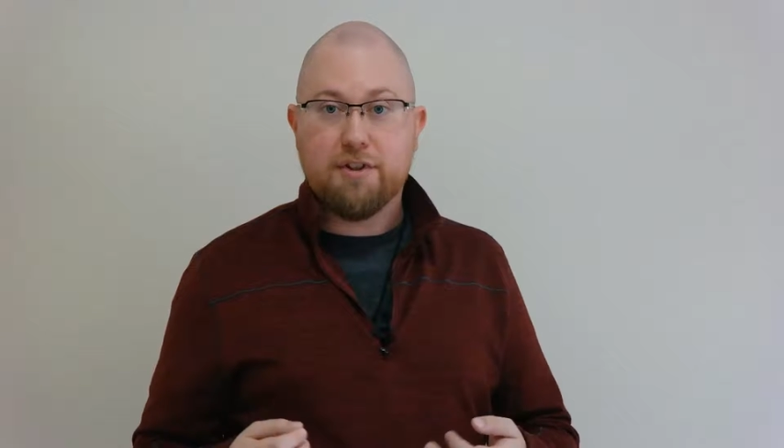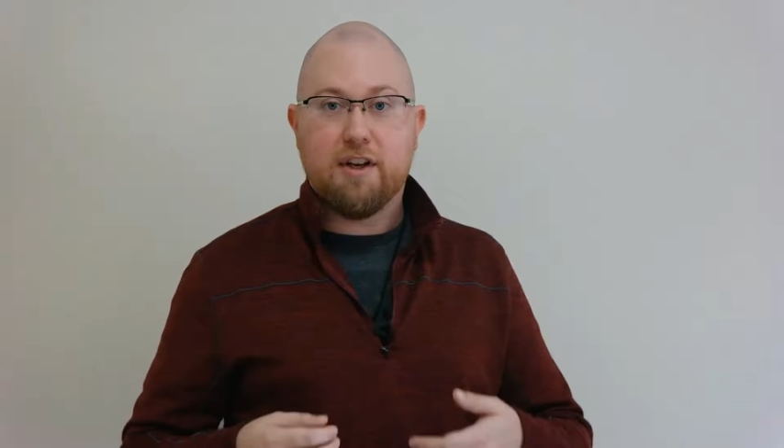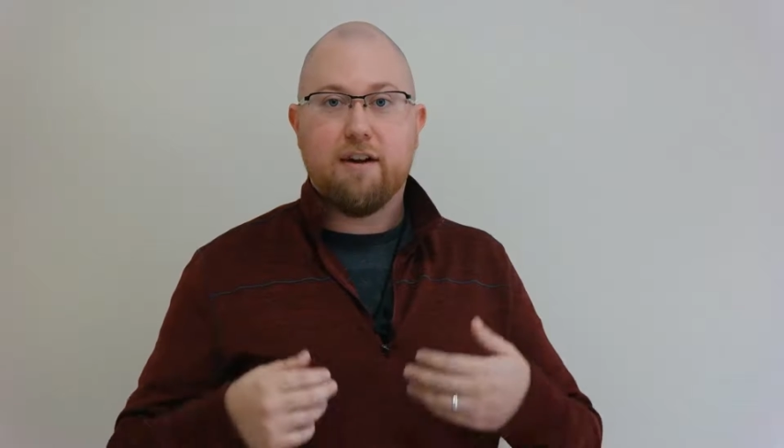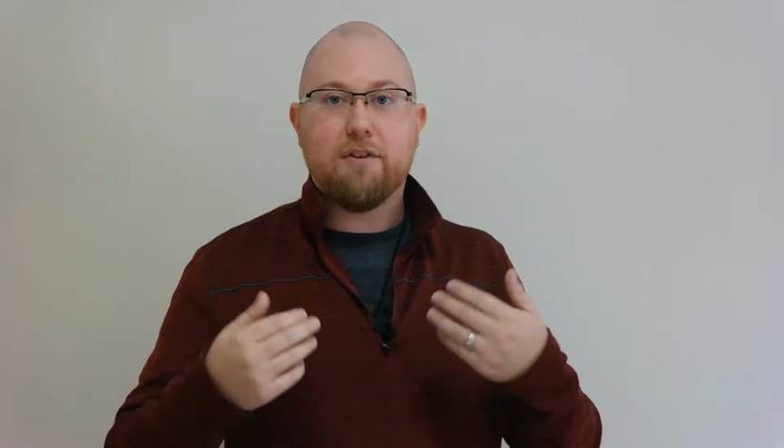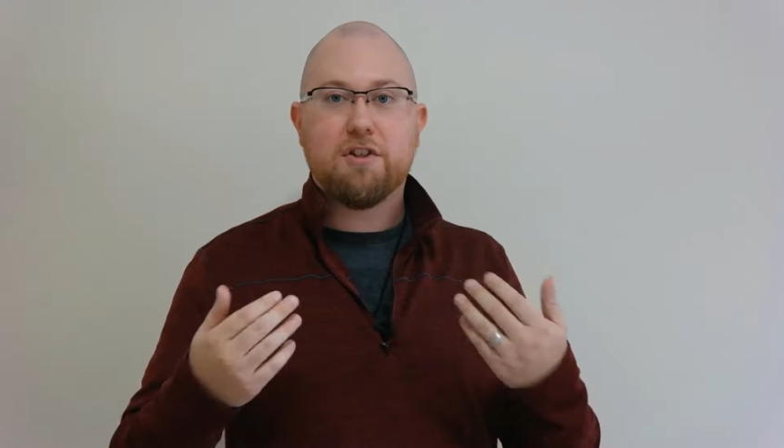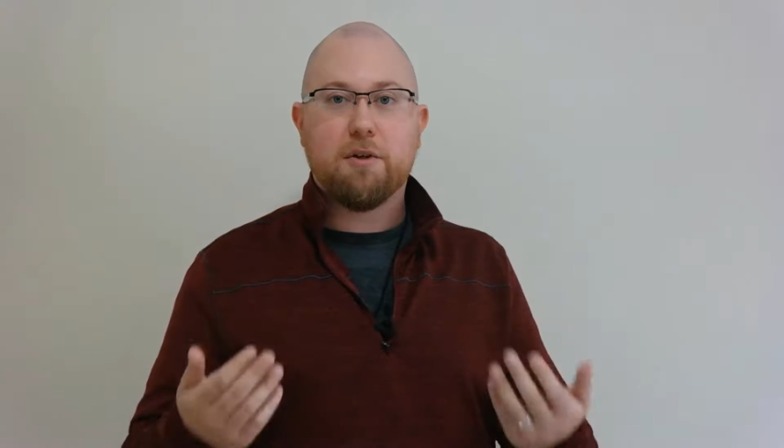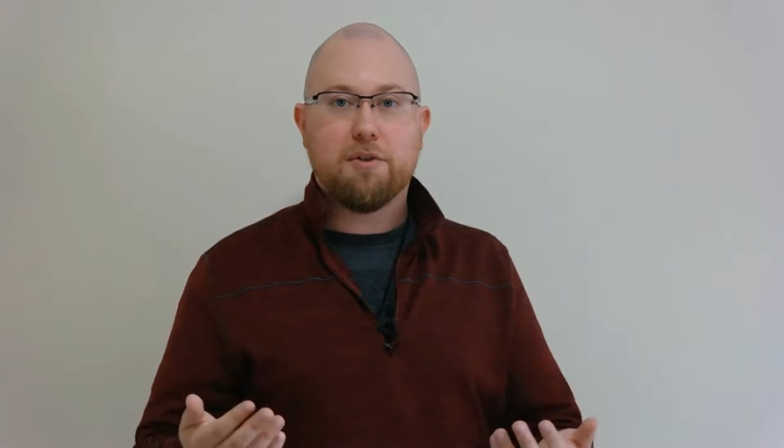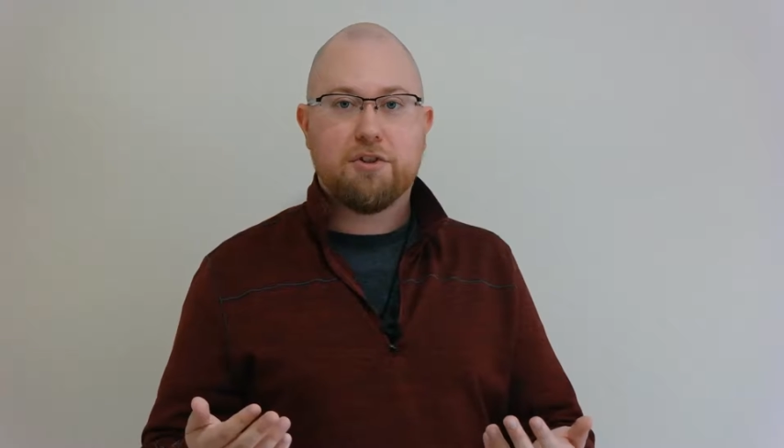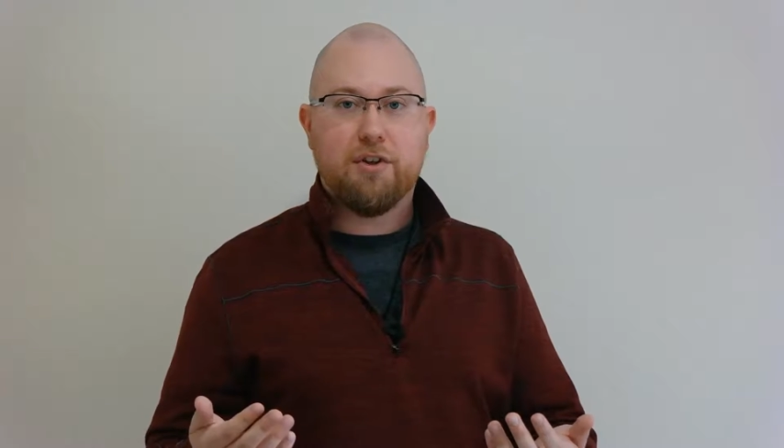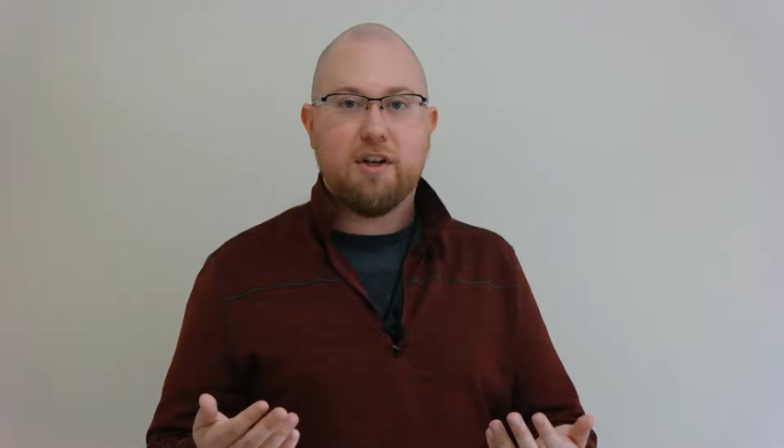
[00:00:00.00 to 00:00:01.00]
and obviously
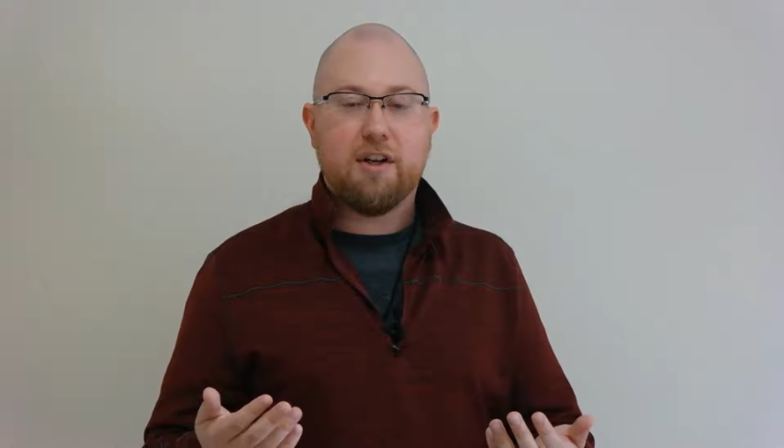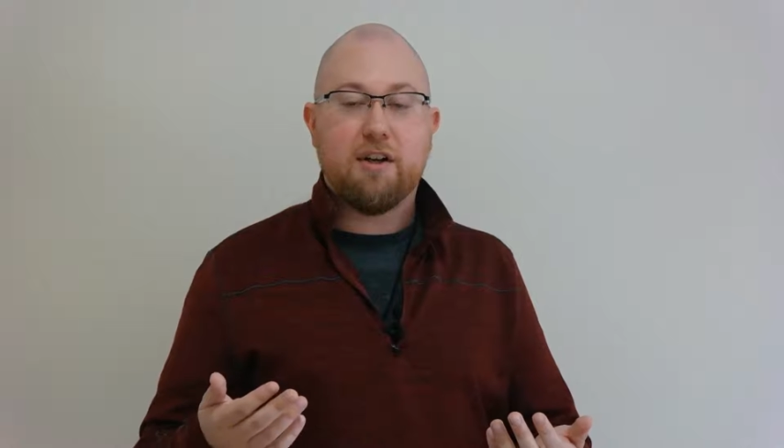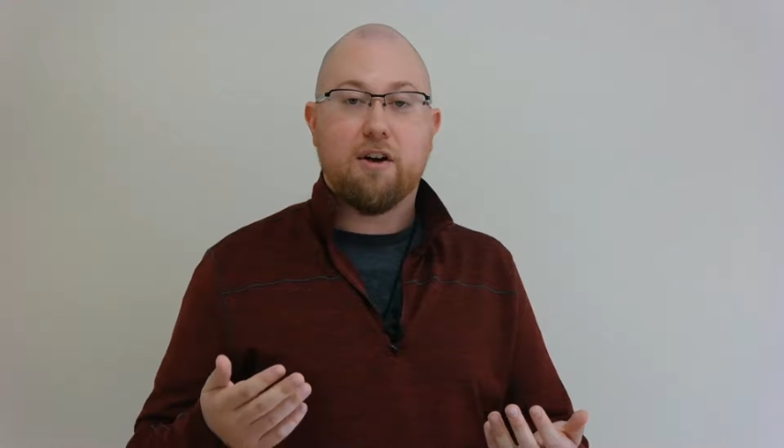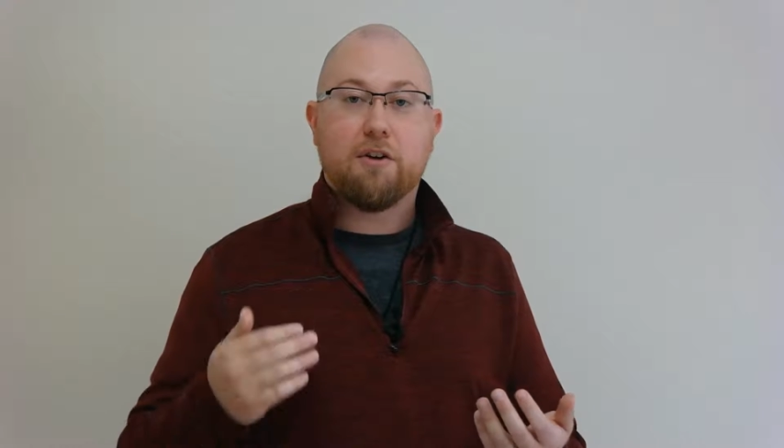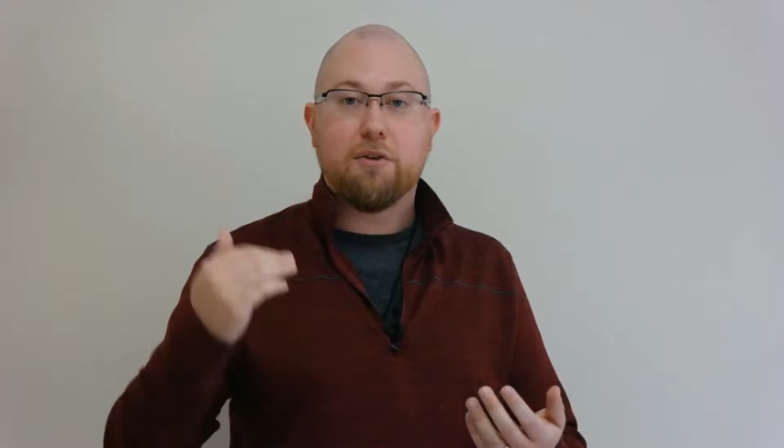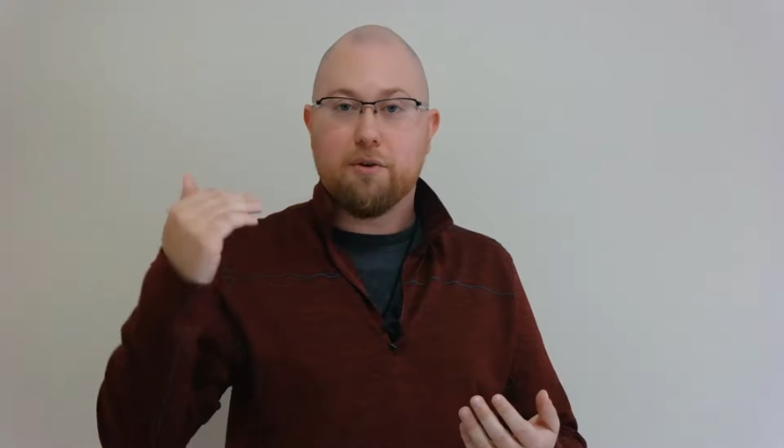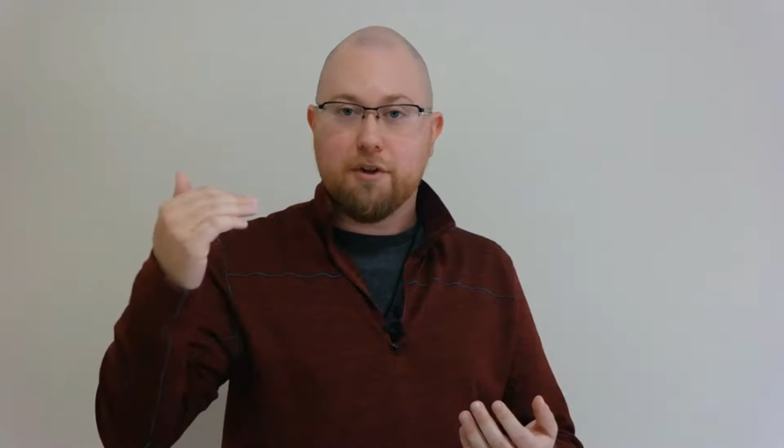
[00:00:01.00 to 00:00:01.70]
was creating an article